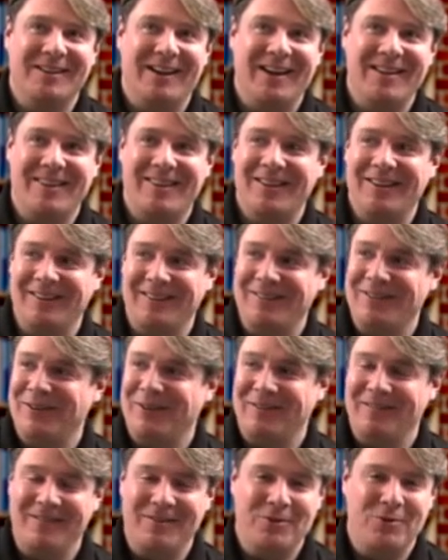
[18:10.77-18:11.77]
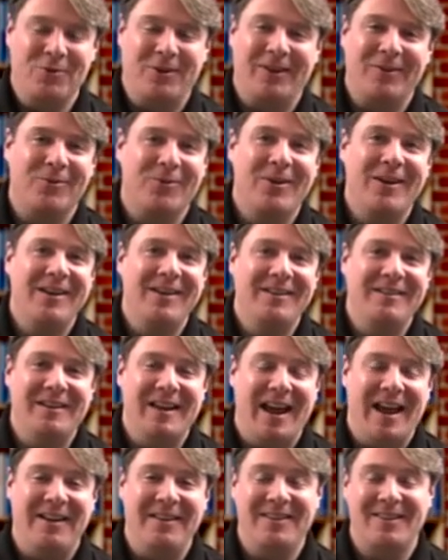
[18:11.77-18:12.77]
and I think you can
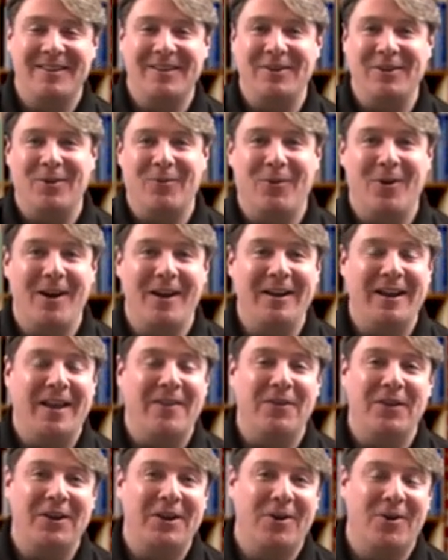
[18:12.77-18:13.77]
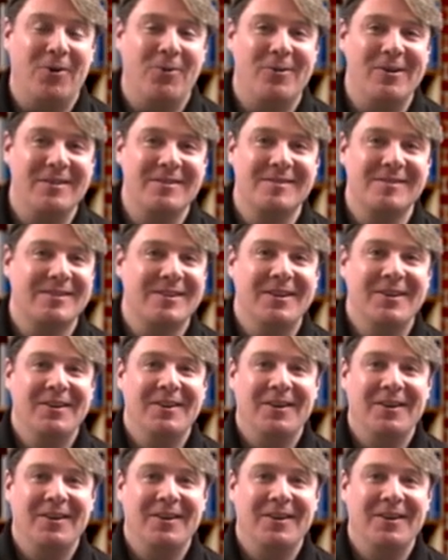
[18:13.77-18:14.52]
read anything you want, and the heroines